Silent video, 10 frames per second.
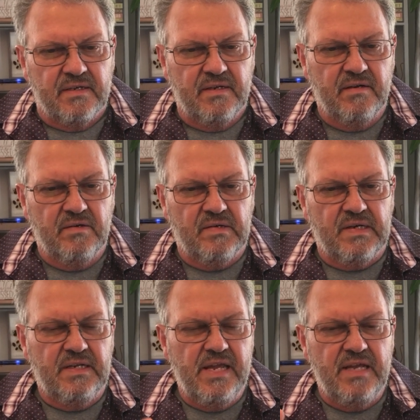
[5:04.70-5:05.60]
you know,
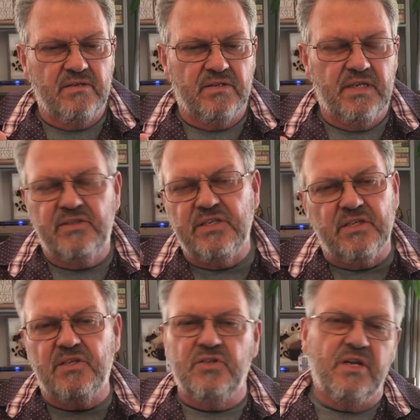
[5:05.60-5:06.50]
and the angel said,
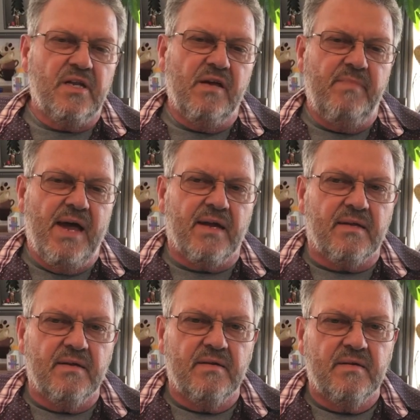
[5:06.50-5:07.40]
Jesus is going to come back.
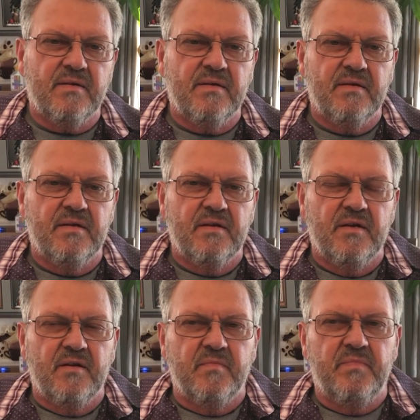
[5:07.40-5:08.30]

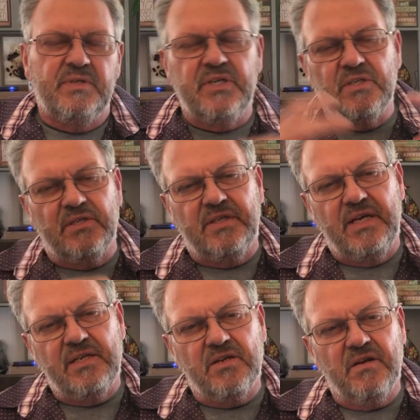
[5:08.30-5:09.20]
But Jesus said
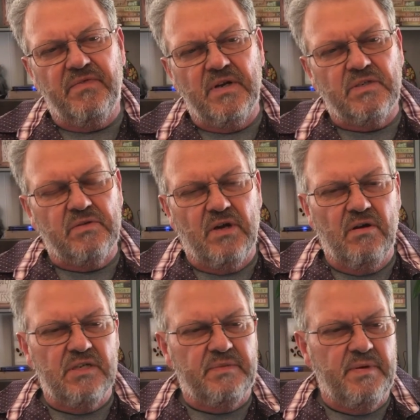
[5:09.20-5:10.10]
he's going to fill us with the
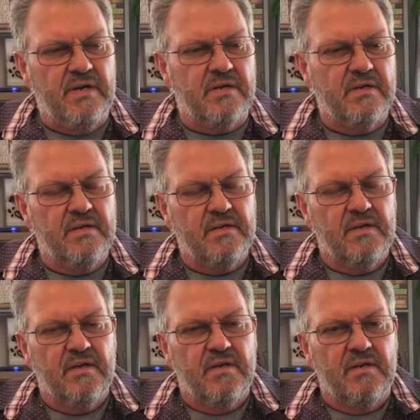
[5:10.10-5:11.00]
Holy Spirit.
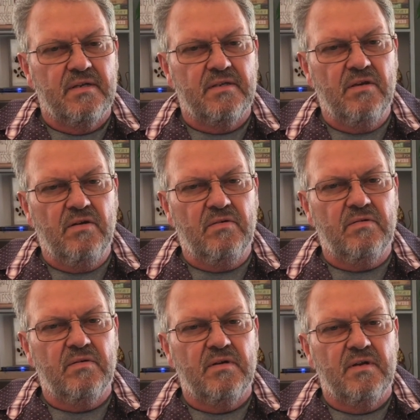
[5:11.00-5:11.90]

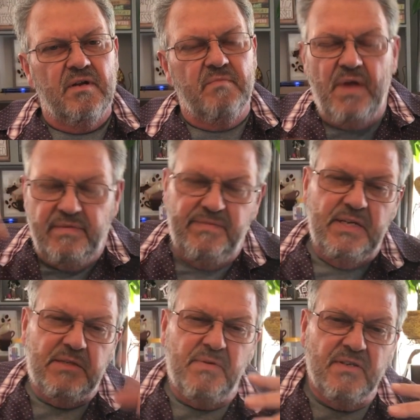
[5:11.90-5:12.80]
So maybe if he
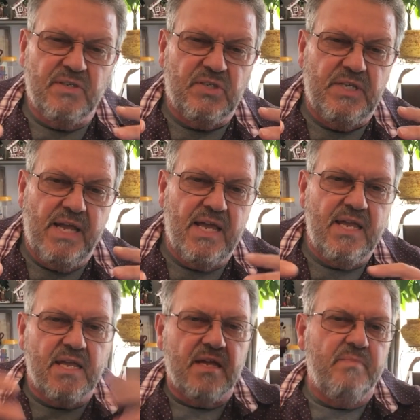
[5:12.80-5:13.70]
fills us today,
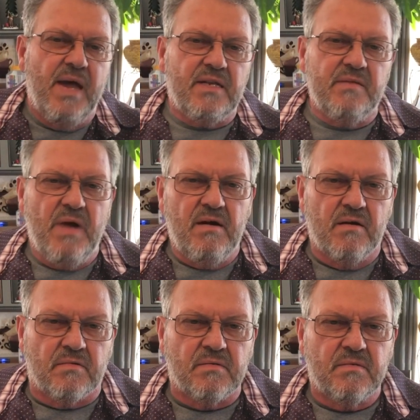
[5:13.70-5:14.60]
he can come back tomorrow.